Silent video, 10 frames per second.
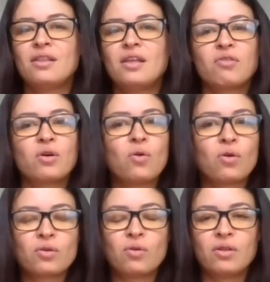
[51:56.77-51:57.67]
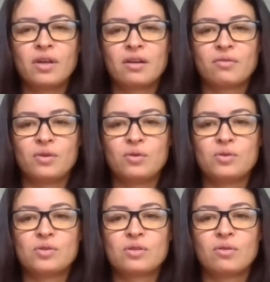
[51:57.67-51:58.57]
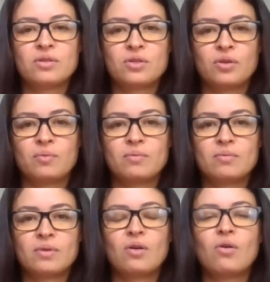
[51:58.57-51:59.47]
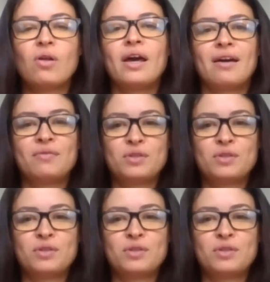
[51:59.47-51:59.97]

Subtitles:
They record all the interviews on Zoom. All I have